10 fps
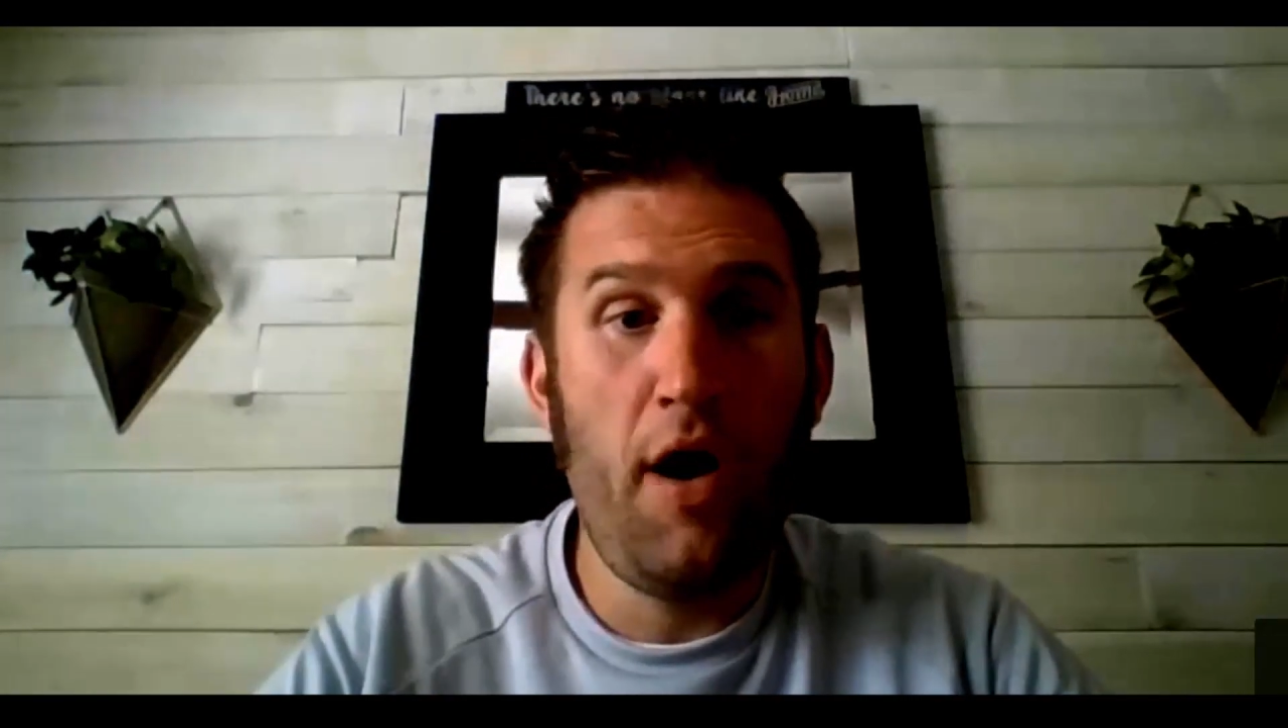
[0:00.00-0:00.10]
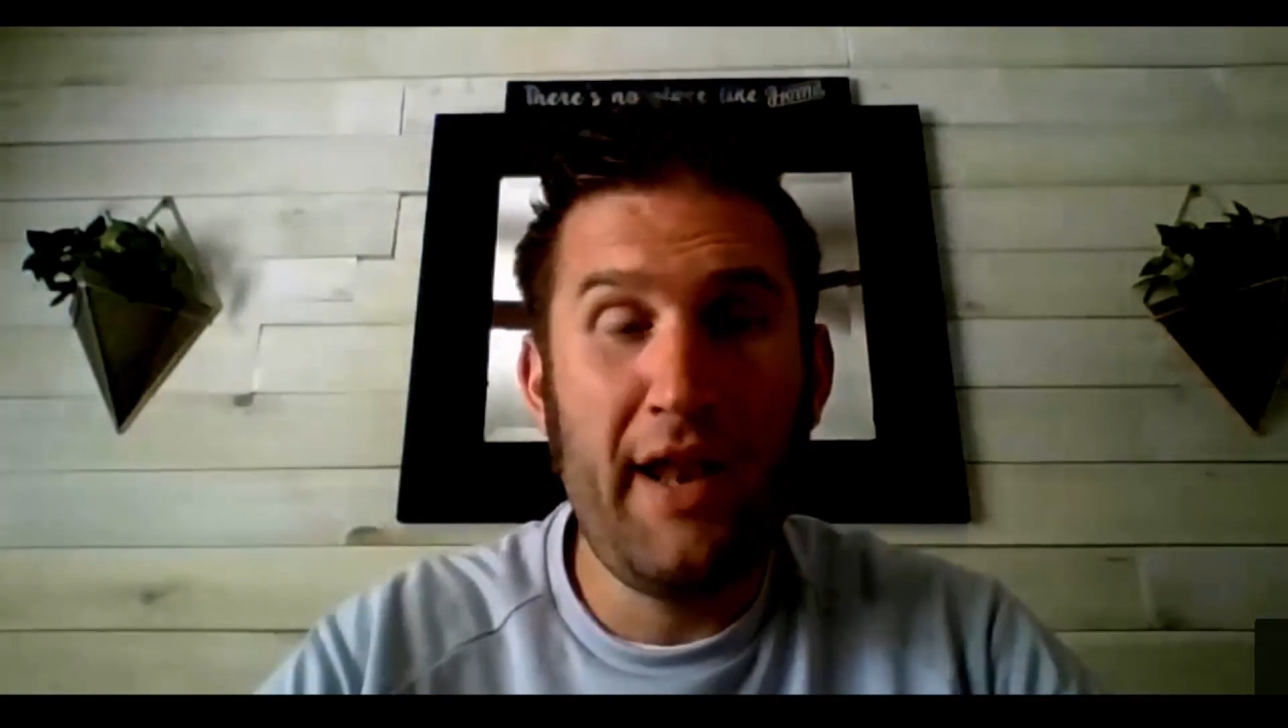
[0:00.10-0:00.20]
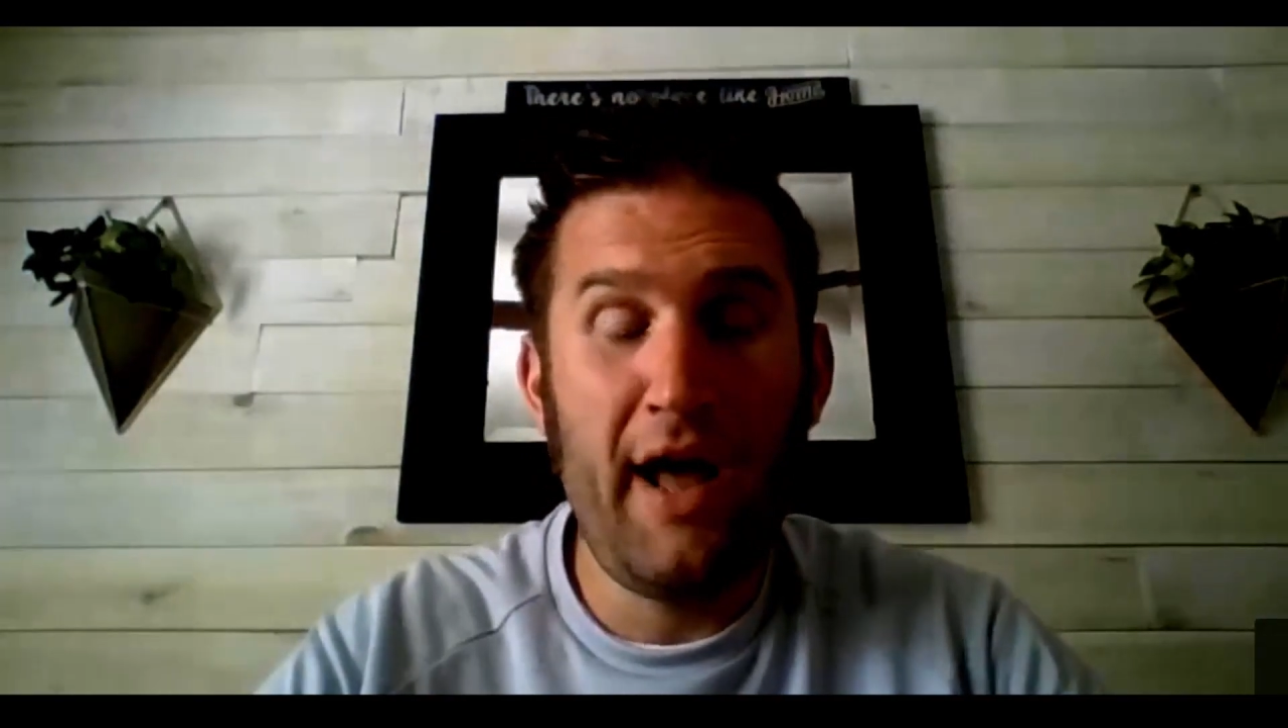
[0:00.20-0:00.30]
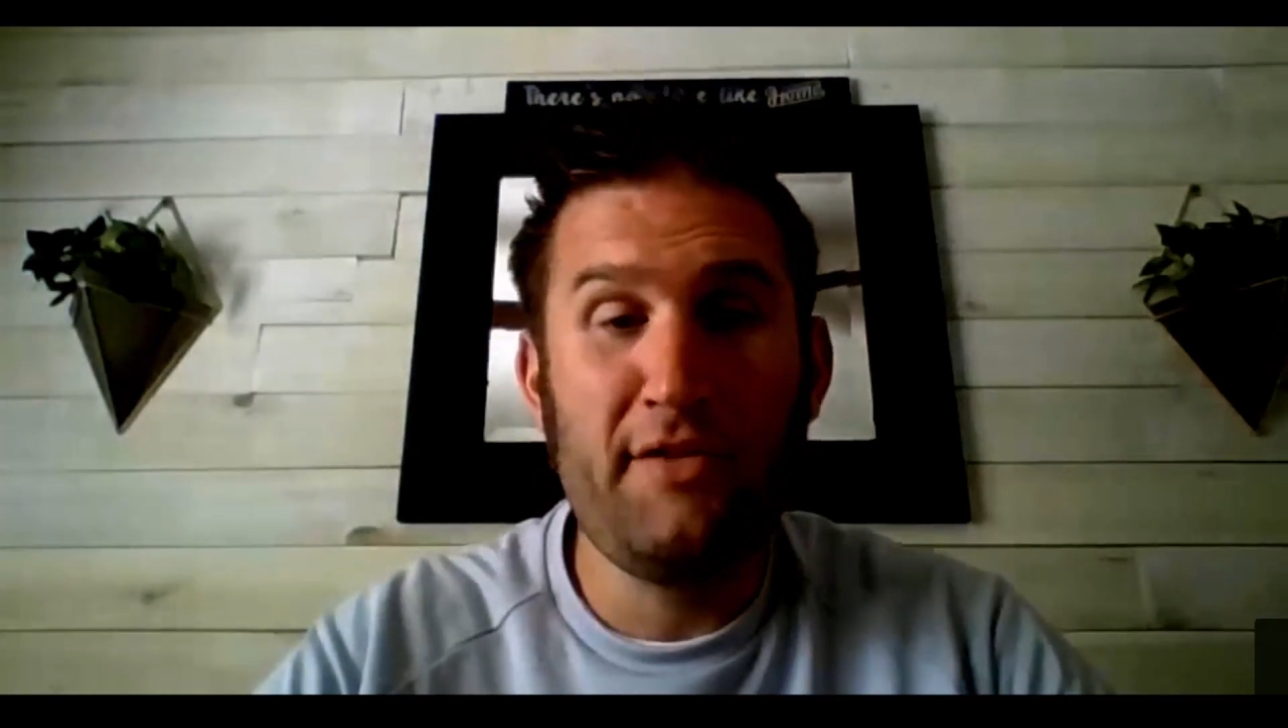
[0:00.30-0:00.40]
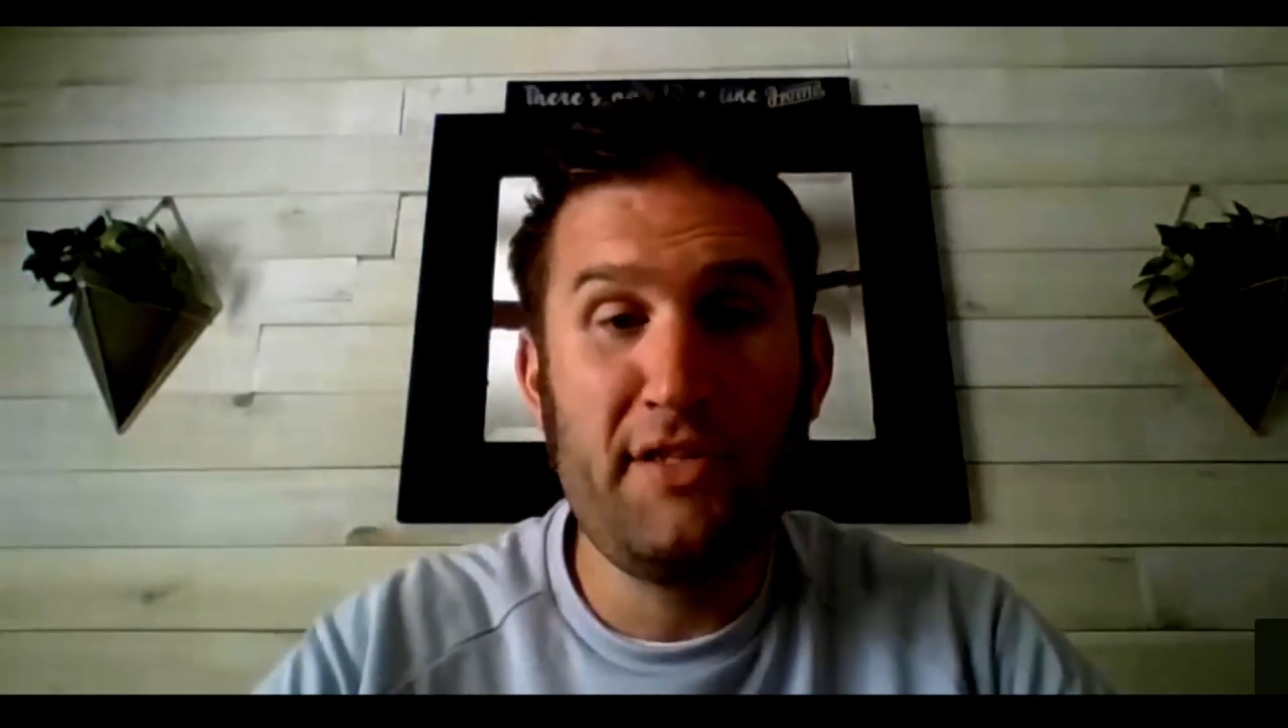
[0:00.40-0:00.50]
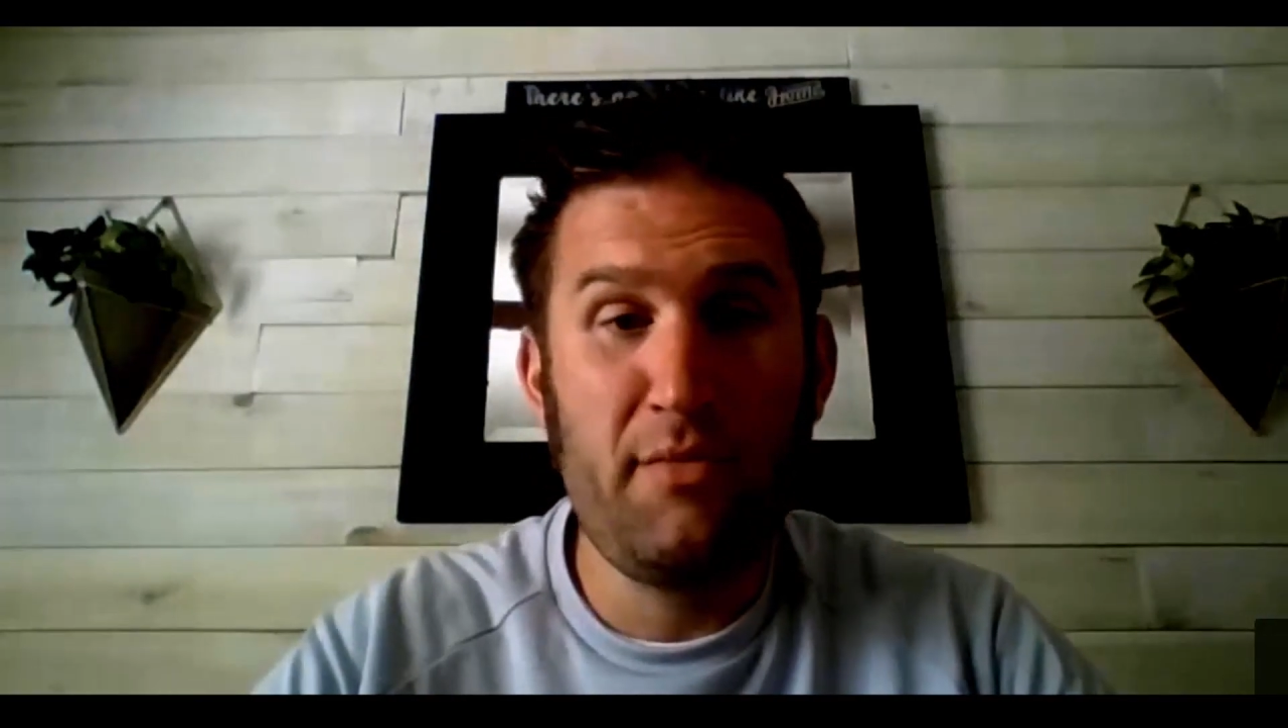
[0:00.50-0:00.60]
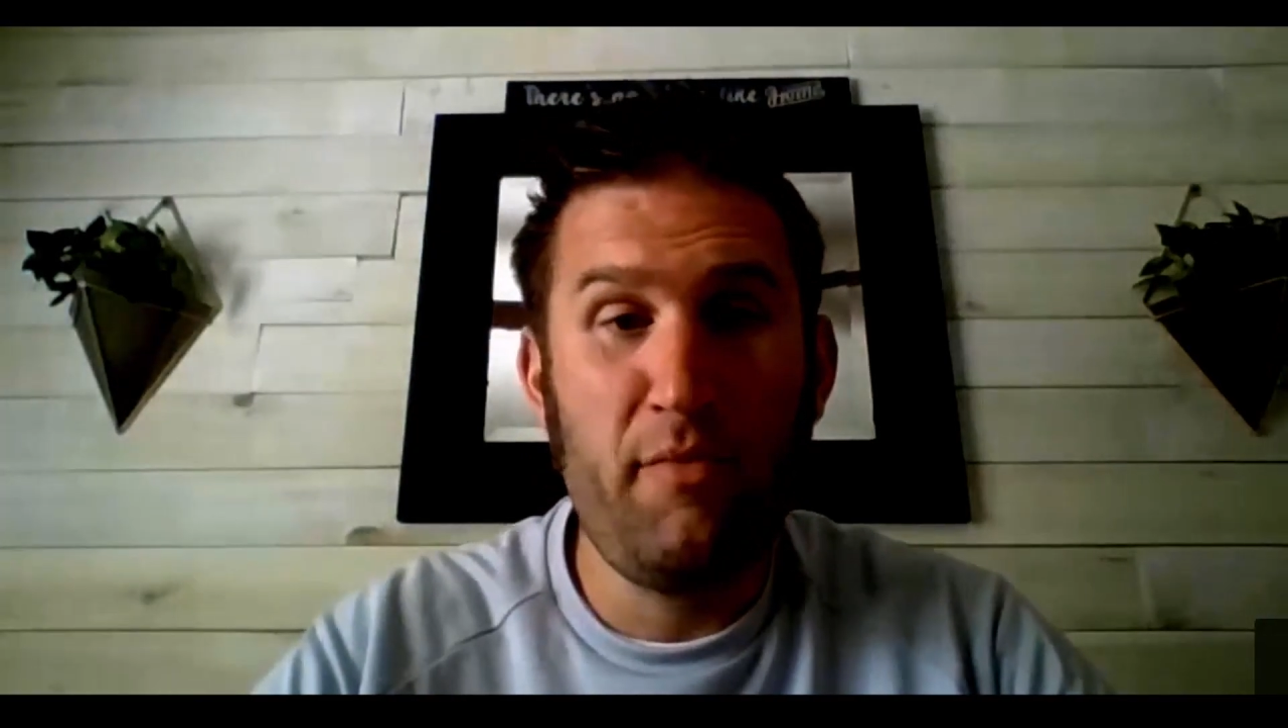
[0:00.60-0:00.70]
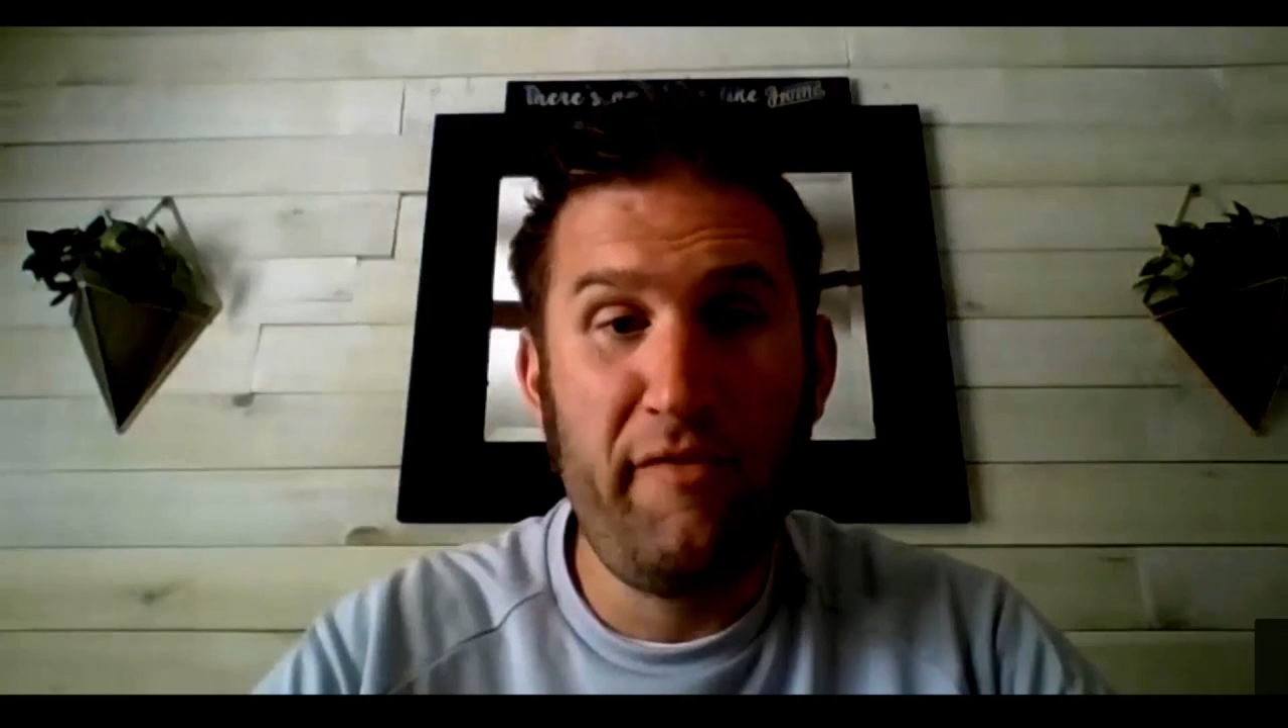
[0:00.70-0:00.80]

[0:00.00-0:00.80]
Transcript: announced some